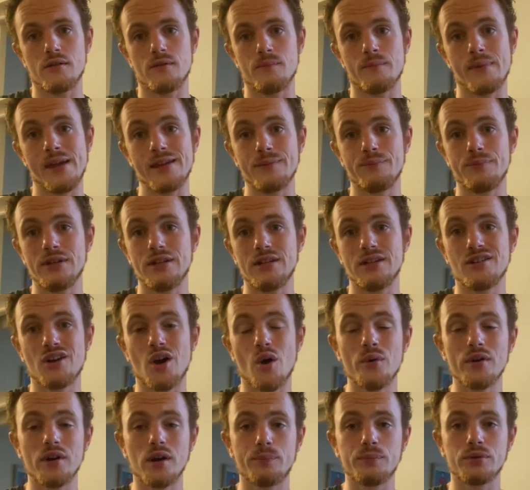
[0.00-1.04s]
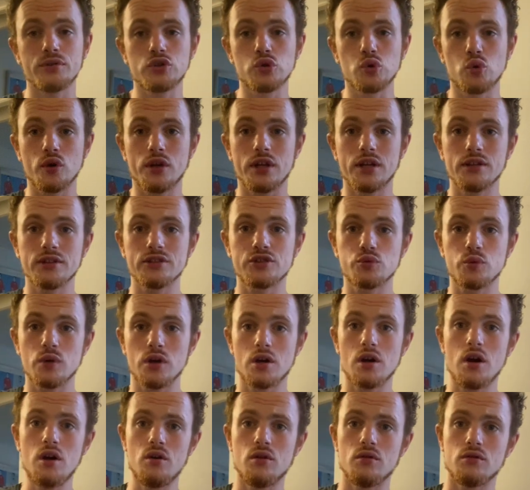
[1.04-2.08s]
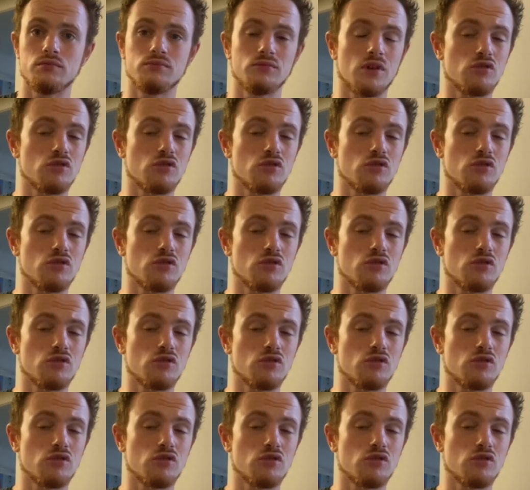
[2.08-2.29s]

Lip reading: maybe going up and talking to a girl,